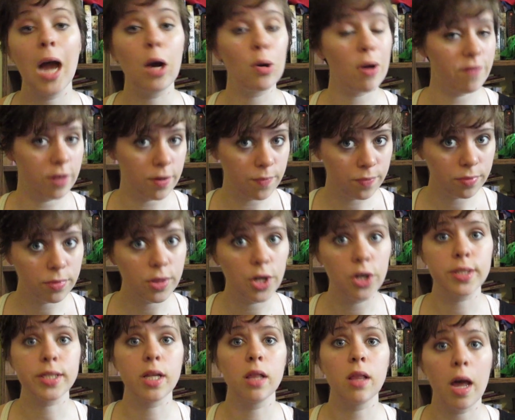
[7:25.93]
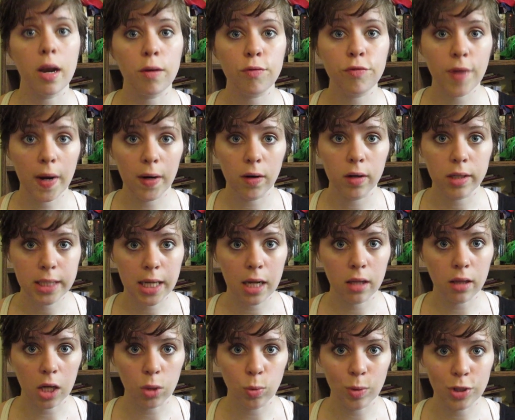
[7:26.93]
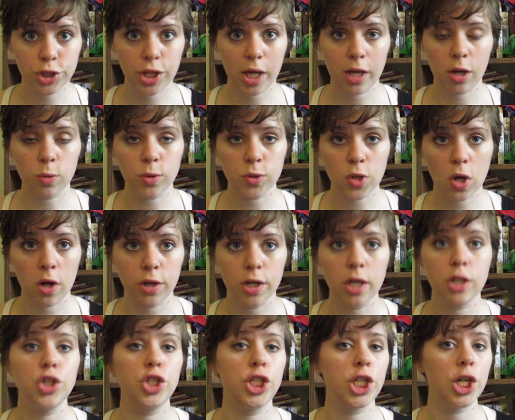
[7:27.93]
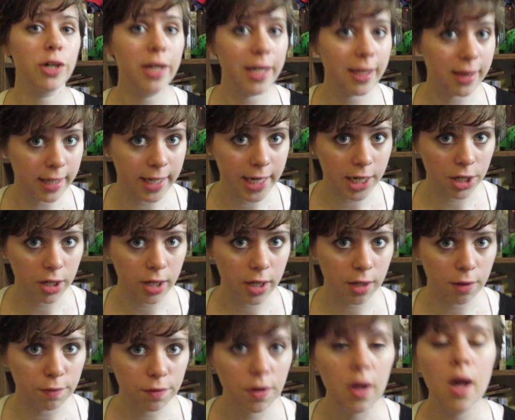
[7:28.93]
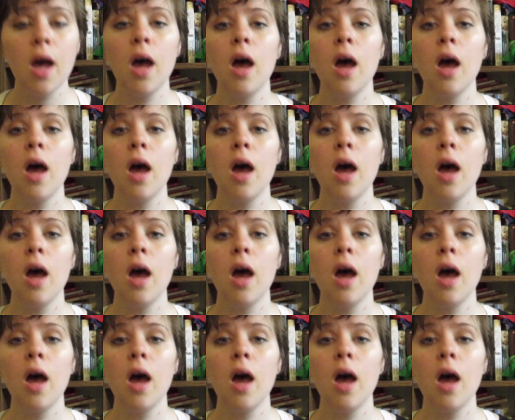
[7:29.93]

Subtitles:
However, there is a lot of fairy tale language that goes on during the narrative.